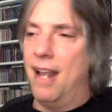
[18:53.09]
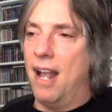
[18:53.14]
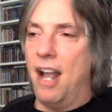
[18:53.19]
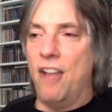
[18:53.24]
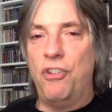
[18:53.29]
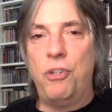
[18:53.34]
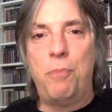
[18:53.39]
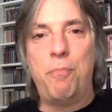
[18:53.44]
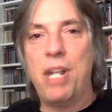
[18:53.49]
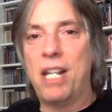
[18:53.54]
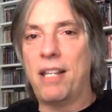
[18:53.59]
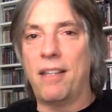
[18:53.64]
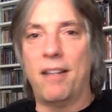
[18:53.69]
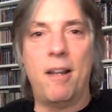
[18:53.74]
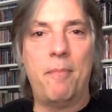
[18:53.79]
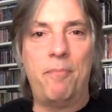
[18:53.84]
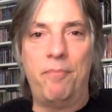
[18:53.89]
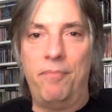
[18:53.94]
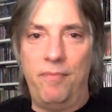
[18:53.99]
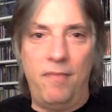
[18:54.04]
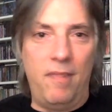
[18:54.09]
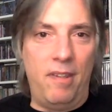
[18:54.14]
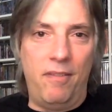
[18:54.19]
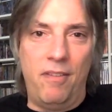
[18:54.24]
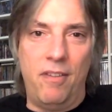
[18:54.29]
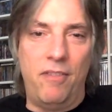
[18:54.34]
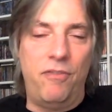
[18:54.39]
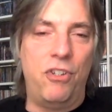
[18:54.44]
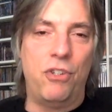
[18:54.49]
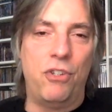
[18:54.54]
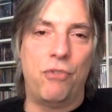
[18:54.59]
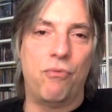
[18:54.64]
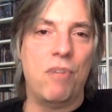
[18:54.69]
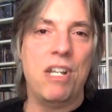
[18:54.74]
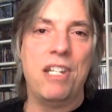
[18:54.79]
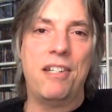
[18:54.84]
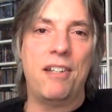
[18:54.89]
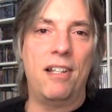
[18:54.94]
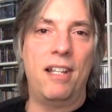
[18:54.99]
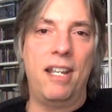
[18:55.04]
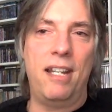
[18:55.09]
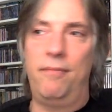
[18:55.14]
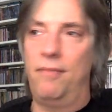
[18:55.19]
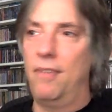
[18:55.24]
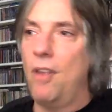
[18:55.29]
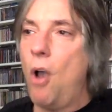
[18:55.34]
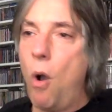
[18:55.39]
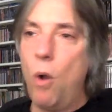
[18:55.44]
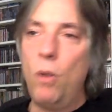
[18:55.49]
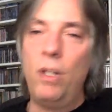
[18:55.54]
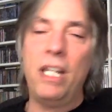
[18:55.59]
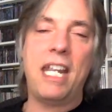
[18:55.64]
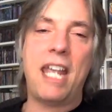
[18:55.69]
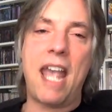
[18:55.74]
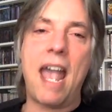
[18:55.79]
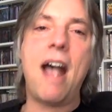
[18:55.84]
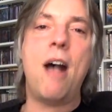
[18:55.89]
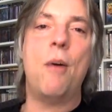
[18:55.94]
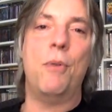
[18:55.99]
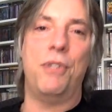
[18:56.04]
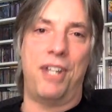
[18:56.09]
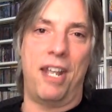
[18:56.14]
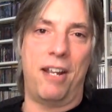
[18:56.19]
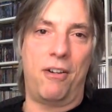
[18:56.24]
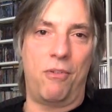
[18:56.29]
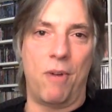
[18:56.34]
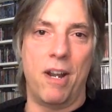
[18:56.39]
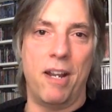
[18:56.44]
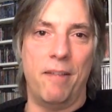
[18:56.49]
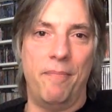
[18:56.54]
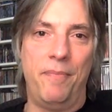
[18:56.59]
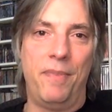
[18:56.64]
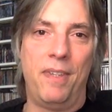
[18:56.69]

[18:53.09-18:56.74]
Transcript: I just picked it up uh, just recently. Holy cow, is that great!